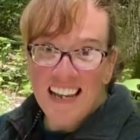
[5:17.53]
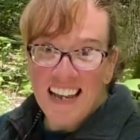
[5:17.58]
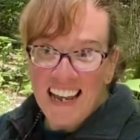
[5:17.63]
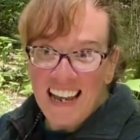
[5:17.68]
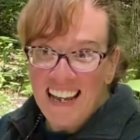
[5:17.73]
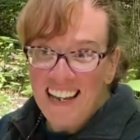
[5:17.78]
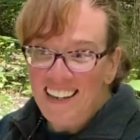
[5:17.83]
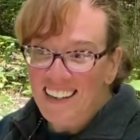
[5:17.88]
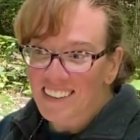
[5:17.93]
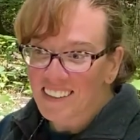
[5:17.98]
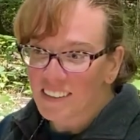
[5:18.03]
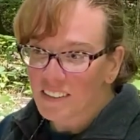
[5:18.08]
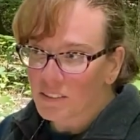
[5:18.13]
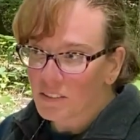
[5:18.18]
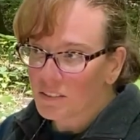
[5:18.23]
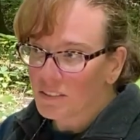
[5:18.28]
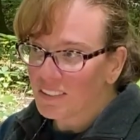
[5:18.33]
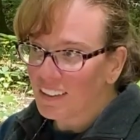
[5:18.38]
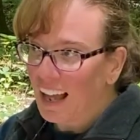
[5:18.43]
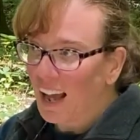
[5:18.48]
And
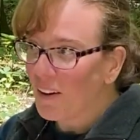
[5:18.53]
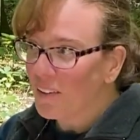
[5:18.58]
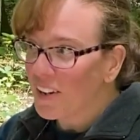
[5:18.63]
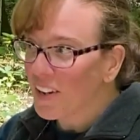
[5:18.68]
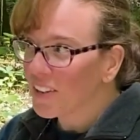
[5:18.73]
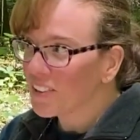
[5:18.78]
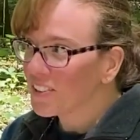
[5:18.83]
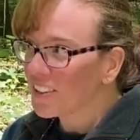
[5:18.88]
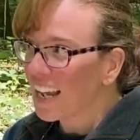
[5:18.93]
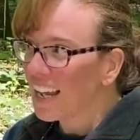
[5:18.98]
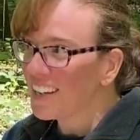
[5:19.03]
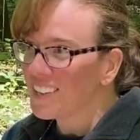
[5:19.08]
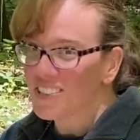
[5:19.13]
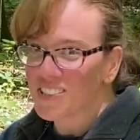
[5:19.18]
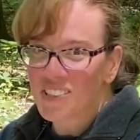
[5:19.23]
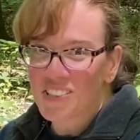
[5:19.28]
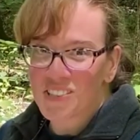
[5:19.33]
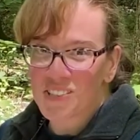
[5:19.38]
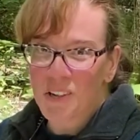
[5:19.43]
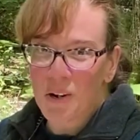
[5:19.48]
out here today, it's
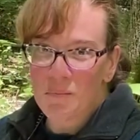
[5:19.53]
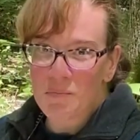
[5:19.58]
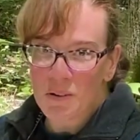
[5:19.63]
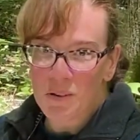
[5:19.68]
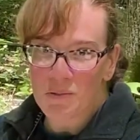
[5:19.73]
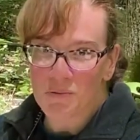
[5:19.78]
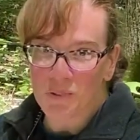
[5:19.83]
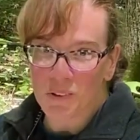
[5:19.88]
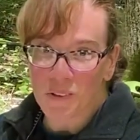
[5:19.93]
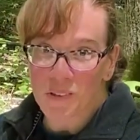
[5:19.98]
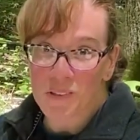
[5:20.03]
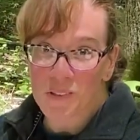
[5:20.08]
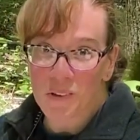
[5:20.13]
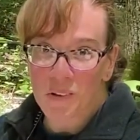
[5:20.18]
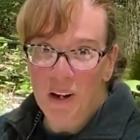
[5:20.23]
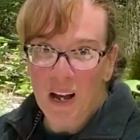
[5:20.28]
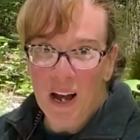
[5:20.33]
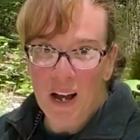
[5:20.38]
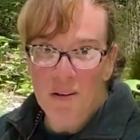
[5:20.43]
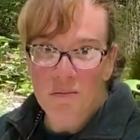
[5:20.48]
just so beautiful. So
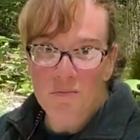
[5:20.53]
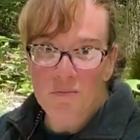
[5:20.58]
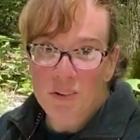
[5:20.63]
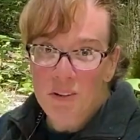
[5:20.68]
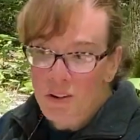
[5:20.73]
I'm